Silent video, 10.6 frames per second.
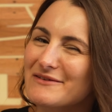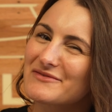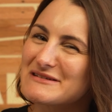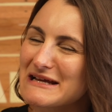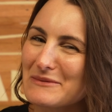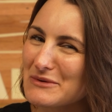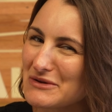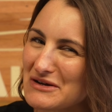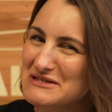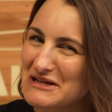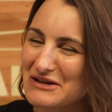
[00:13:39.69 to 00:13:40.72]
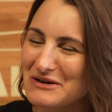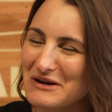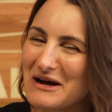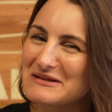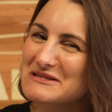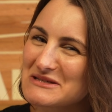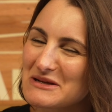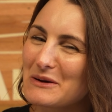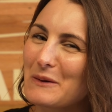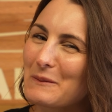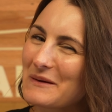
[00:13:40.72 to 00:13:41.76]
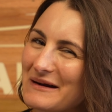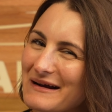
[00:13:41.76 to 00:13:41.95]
if the table looks good or not. So we're